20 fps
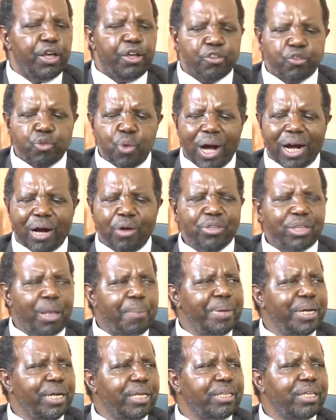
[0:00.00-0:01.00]
So
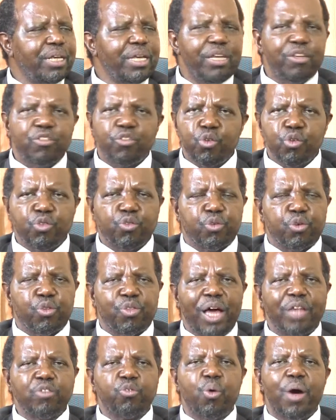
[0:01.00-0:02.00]
accountability is useful.
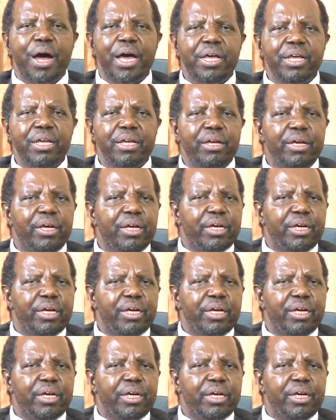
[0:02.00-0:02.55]
That's why